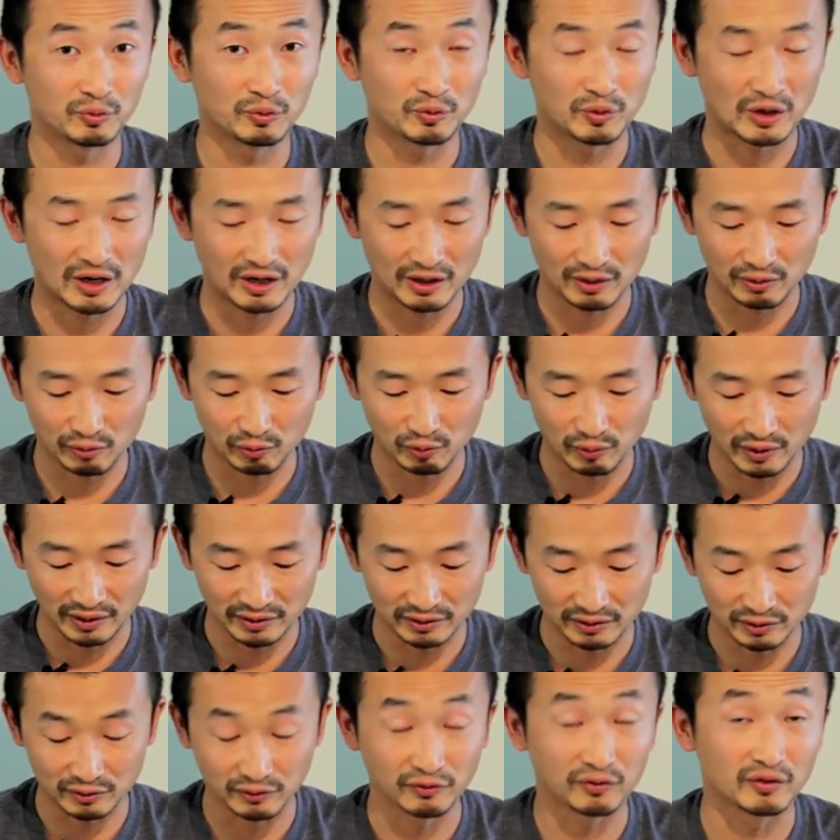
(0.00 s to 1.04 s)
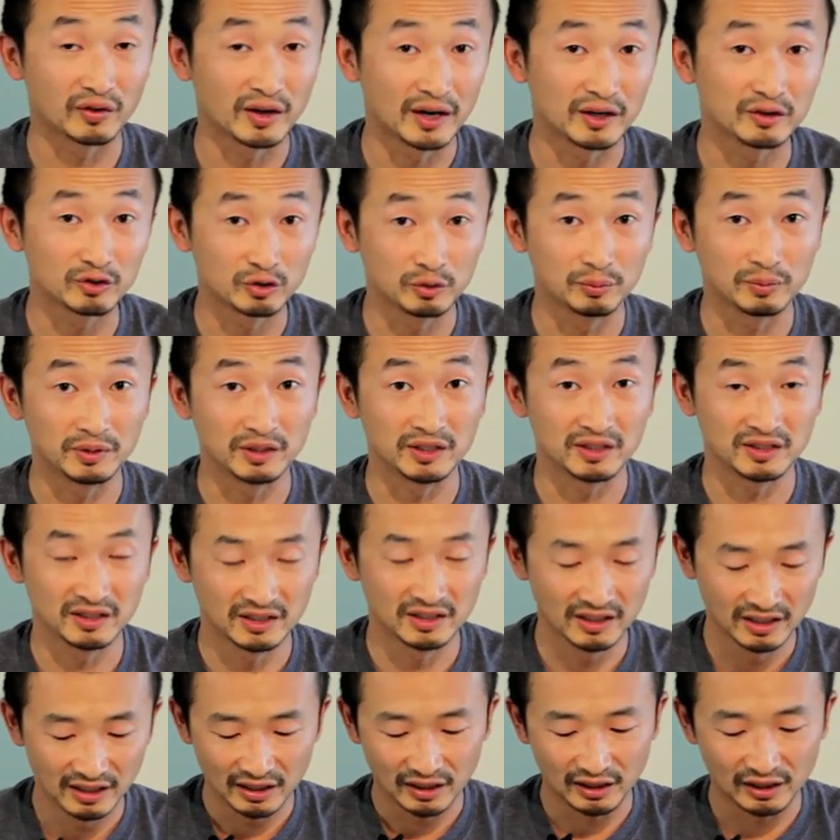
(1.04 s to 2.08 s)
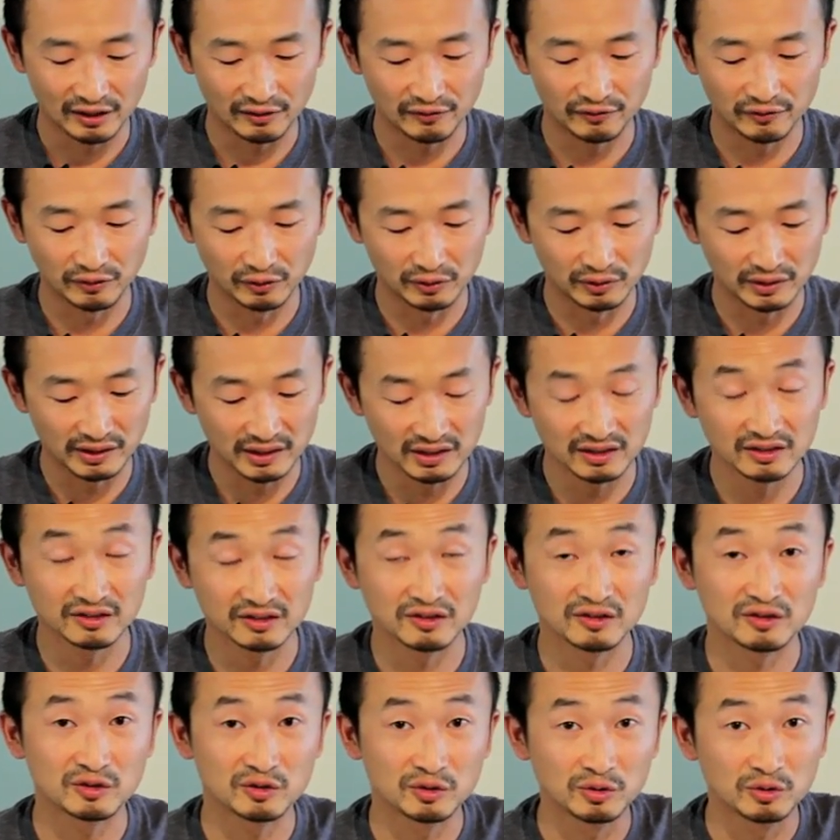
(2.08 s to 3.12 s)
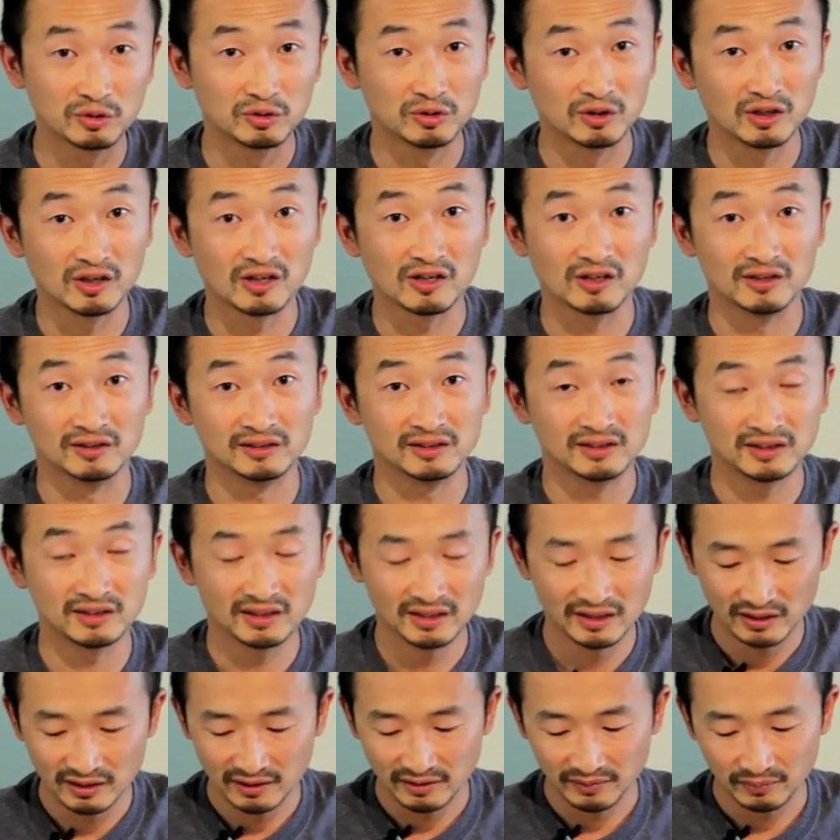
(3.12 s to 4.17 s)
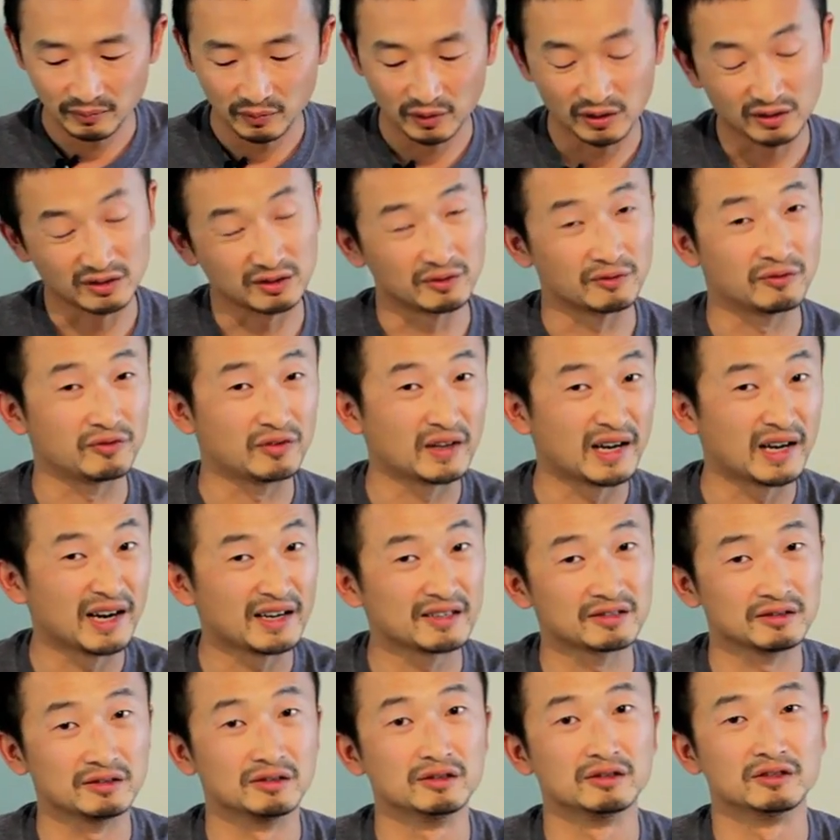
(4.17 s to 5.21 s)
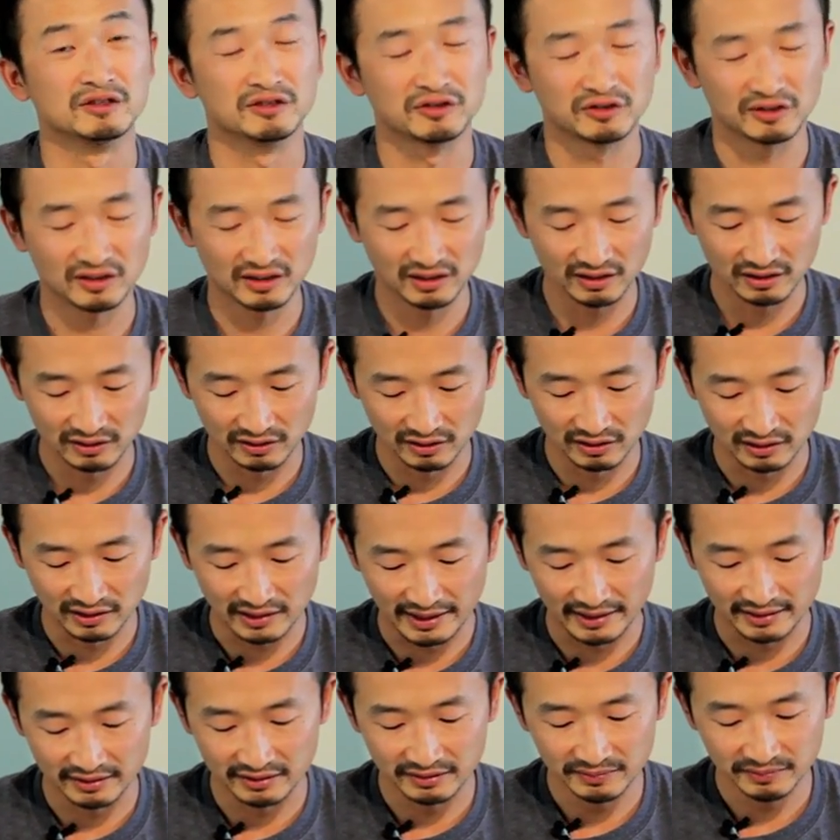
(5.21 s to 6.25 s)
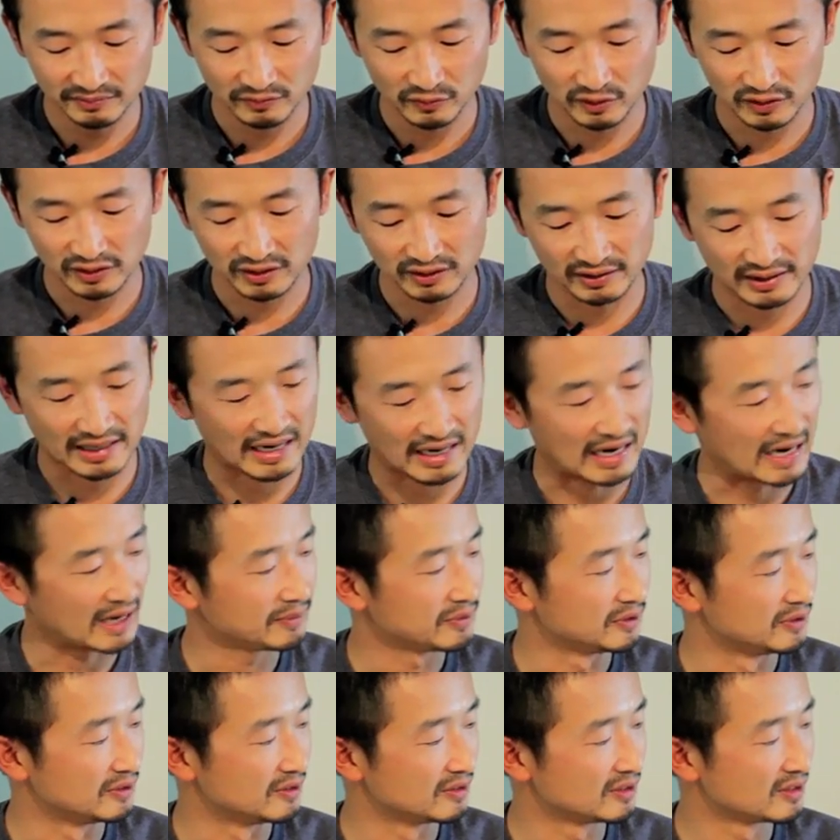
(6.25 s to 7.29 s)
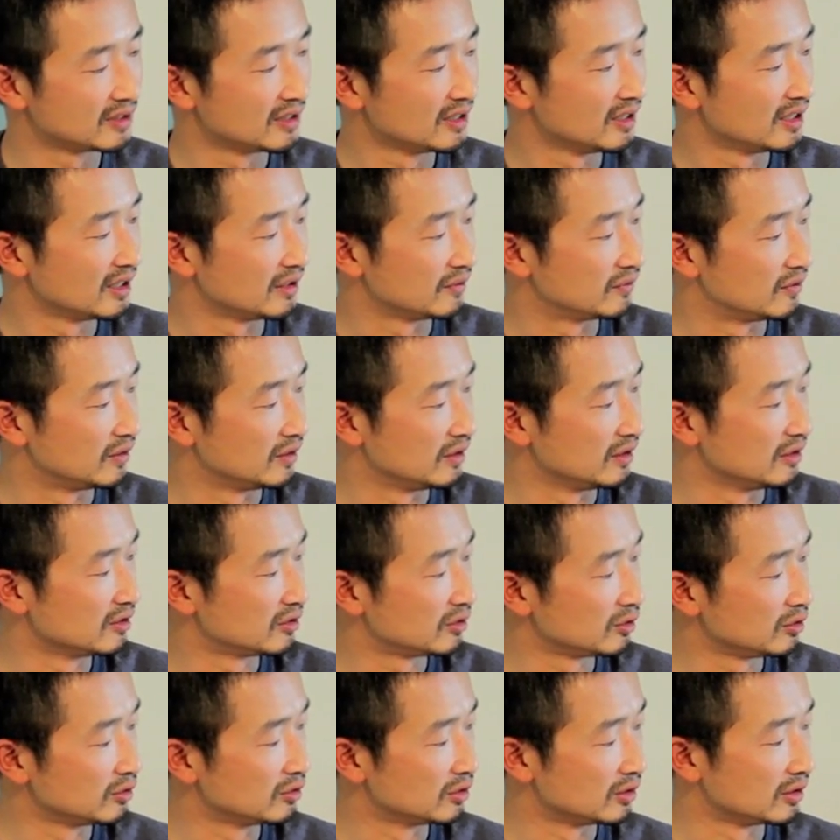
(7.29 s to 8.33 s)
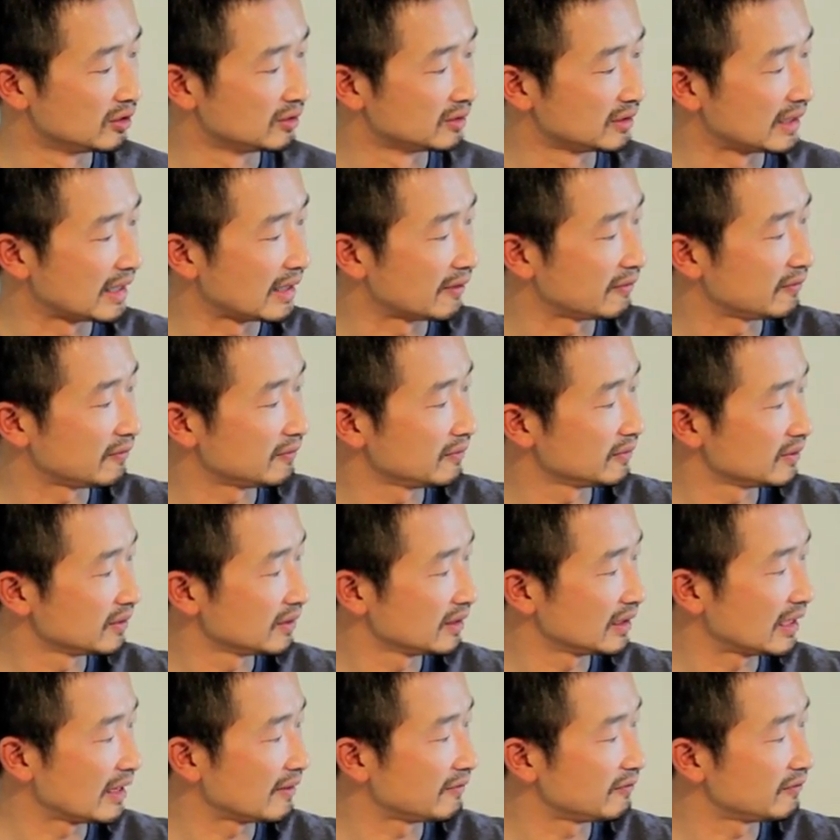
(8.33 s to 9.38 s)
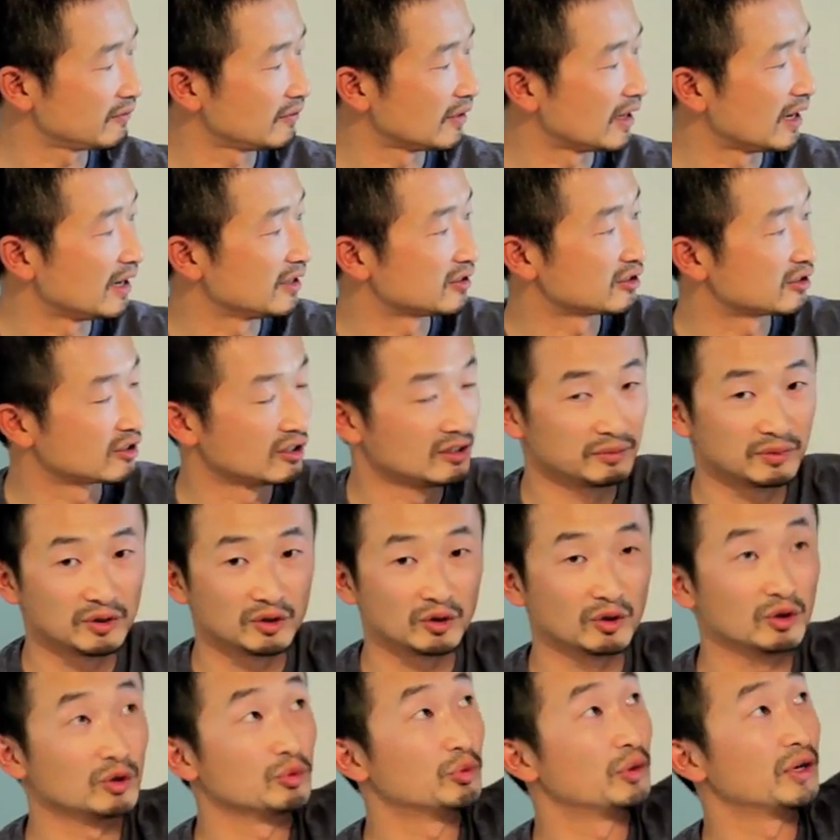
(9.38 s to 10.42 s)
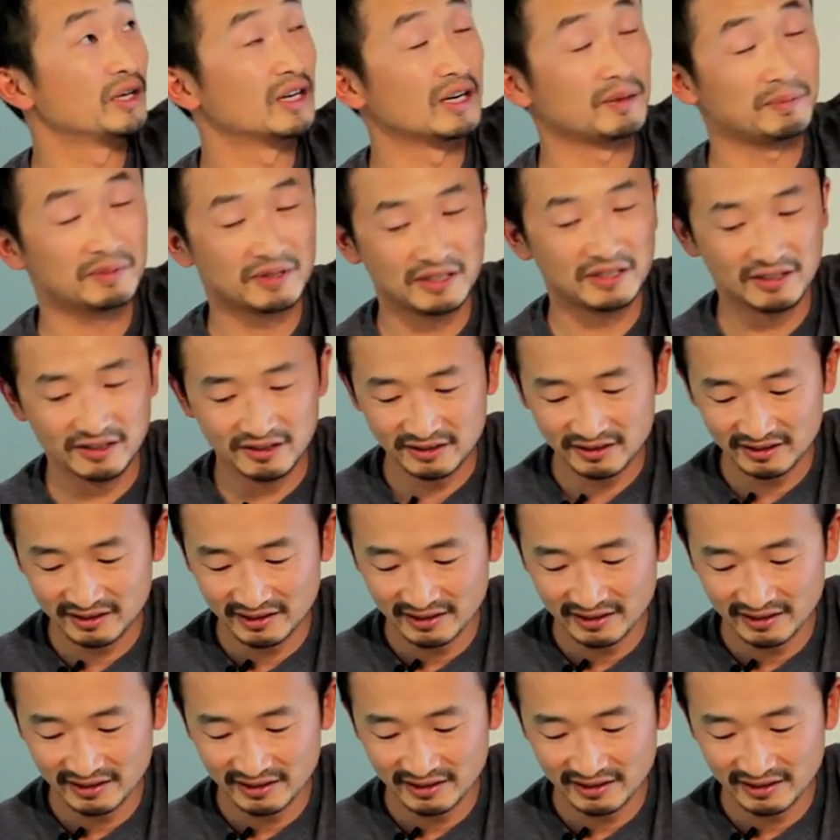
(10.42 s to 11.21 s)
uh, want your fly to be. If your leader is too long, because the fly is a little, little lighter, what's gonna happen is if lead is too long, that, that fly is gonna be all the way up here